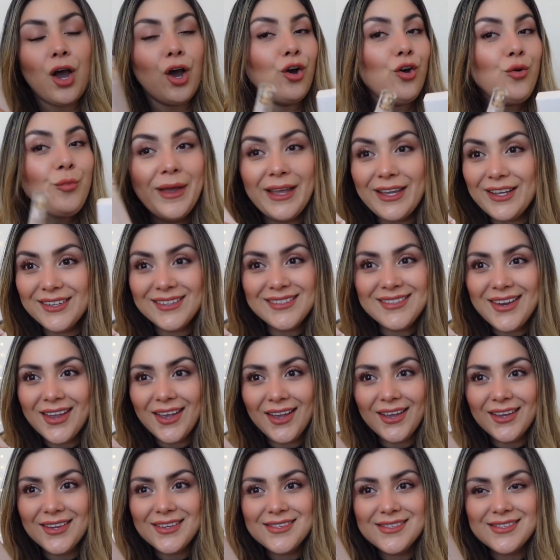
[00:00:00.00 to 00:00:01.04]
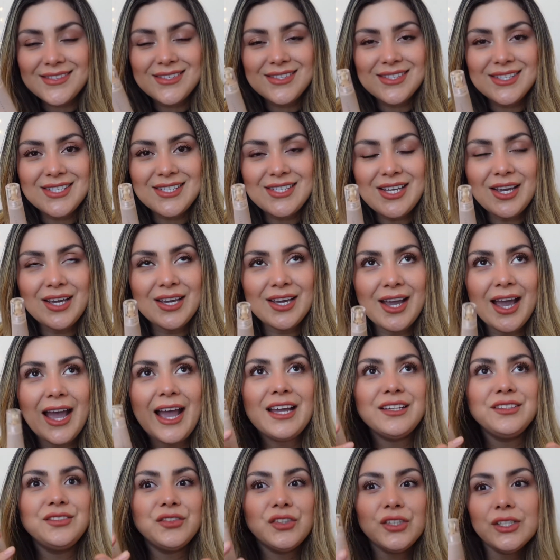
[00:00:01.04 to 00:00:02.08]
Oh my goodness,
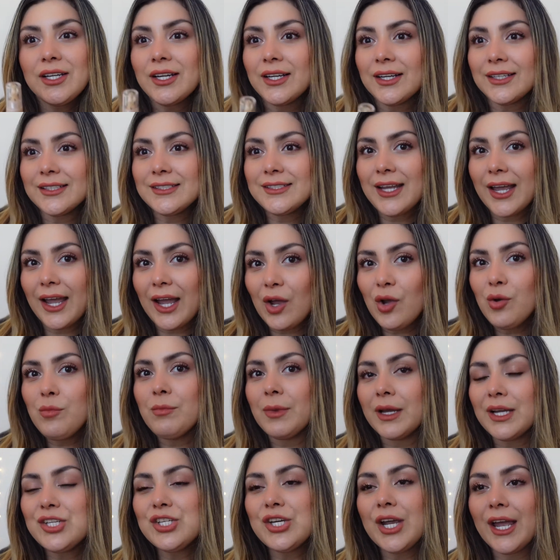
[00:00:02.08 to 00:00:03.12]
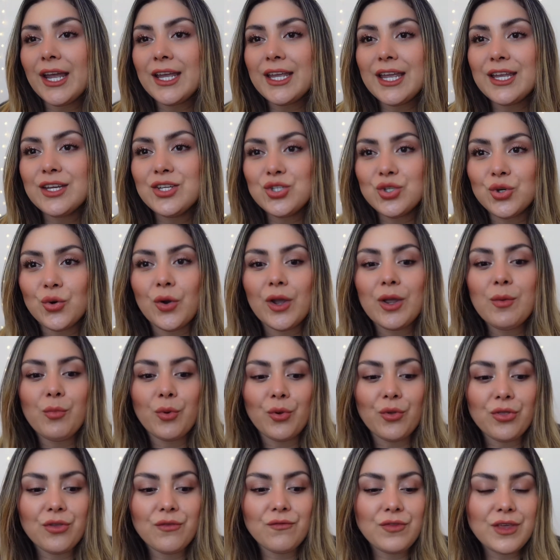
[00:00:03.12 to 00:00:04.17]
I forgot how much I enjoy
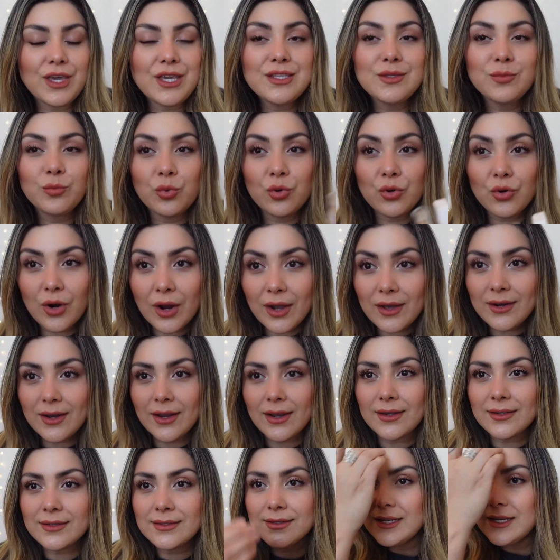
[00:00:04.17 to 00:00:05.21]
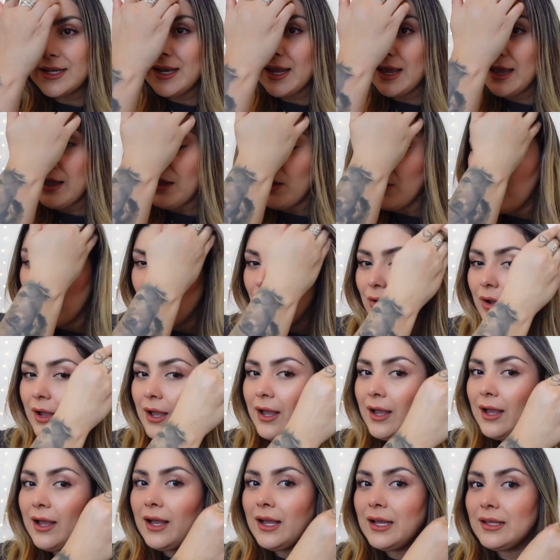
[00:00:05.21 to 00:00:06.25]
both of these products.
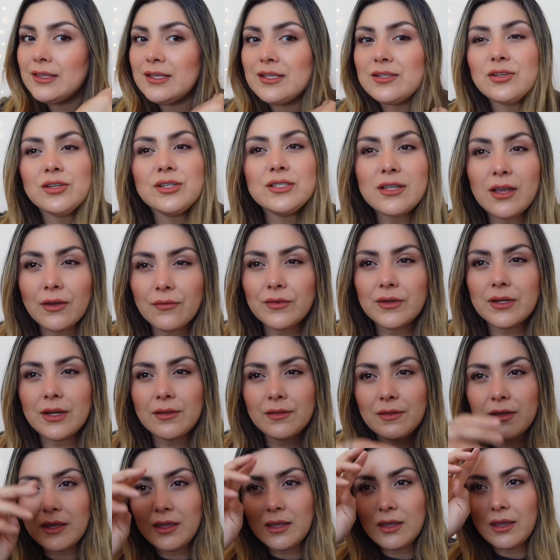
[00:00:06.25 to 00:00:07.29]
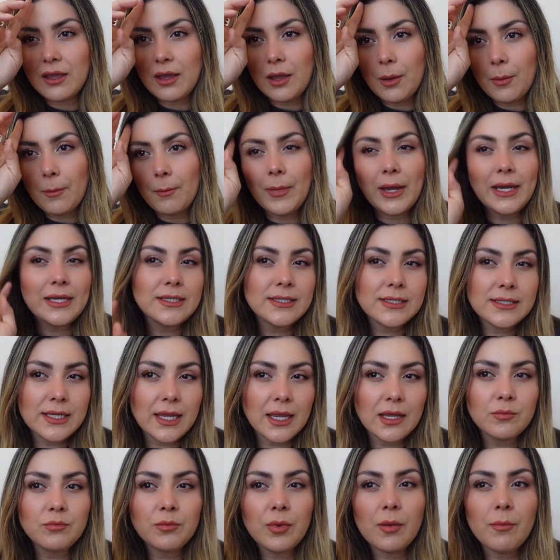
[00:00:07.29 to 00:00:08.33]
Now, these are definitely my
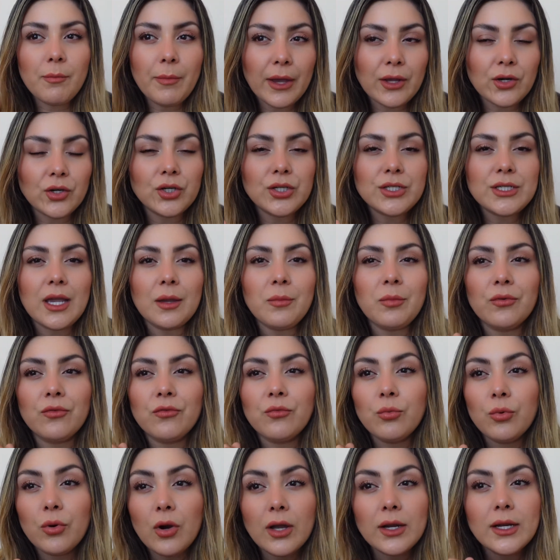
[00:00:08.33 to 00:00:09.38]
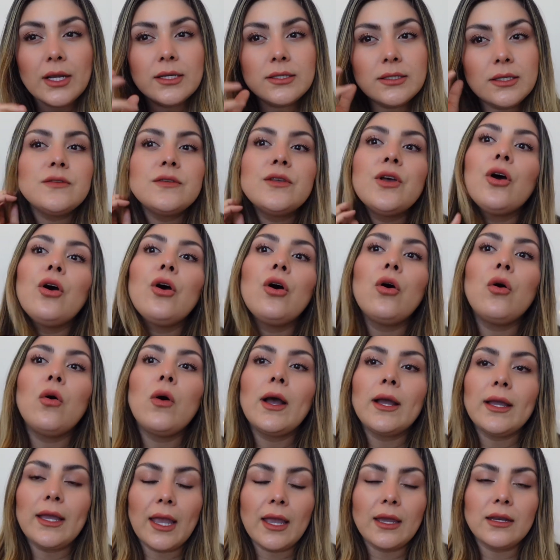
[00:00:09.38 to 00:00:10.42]
skin but better type of products. So
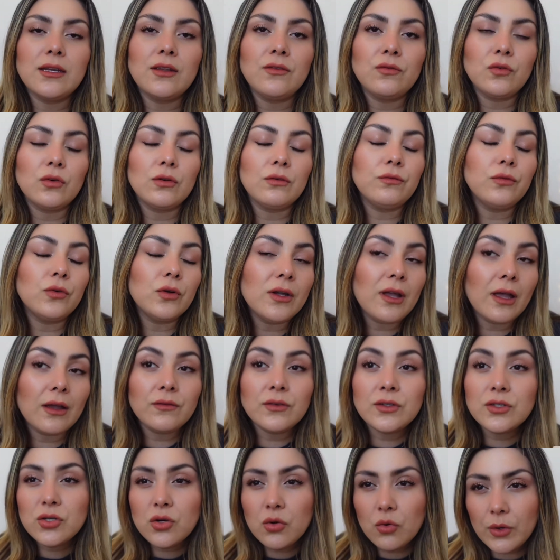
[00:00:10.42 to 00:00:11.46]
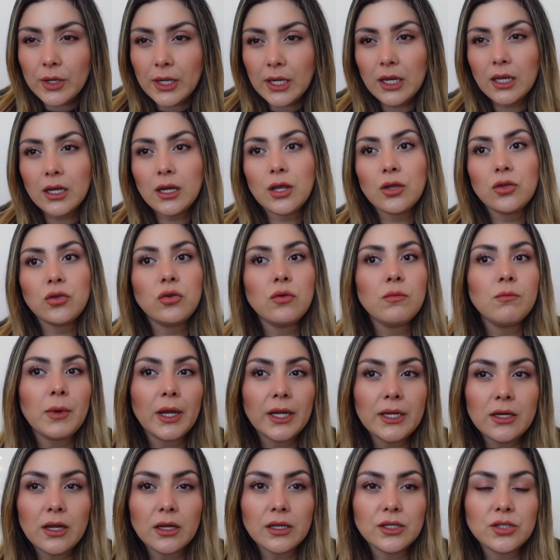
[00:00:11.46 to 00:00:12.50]
again, if you're a full coverage queen, you
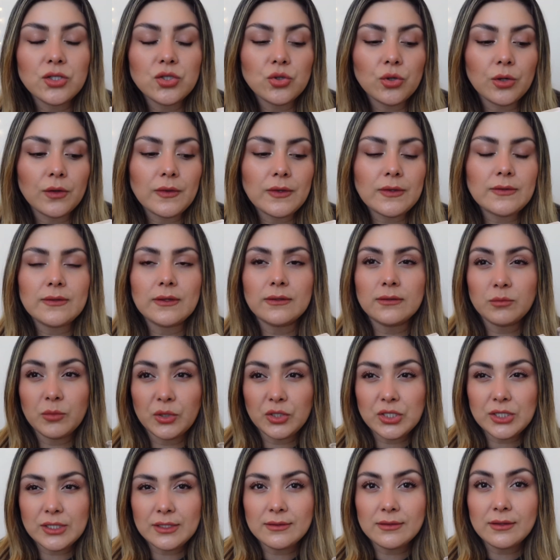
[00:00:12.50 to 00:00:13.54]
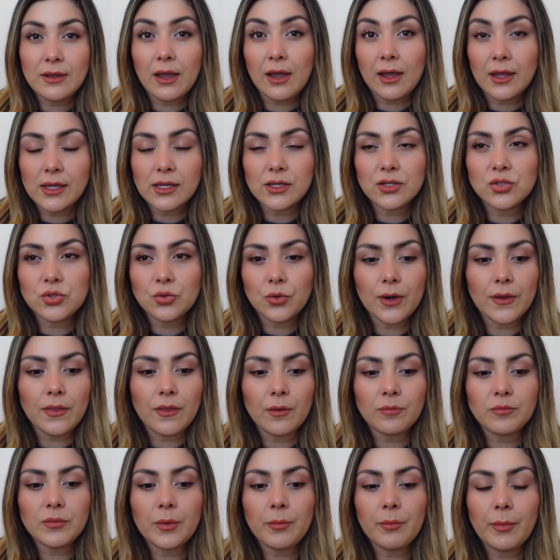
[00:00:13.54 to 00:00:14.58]
might not enjoy these as much as I enjoy
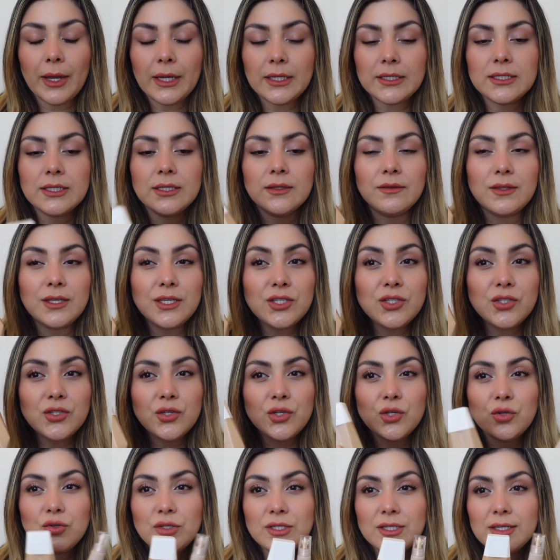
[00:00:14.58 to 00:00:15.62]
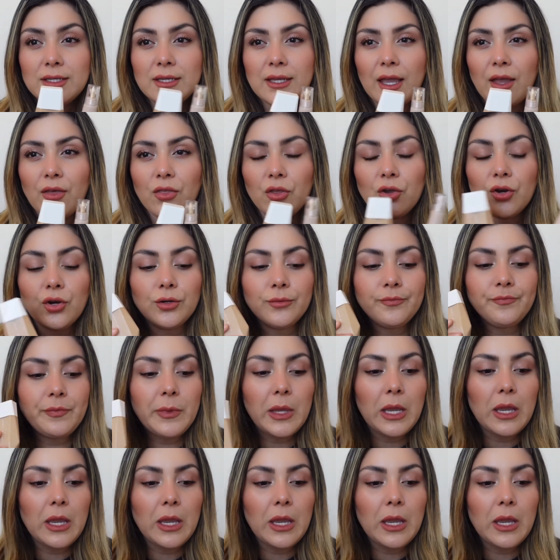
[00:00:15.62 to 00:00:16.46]
them. But these two together,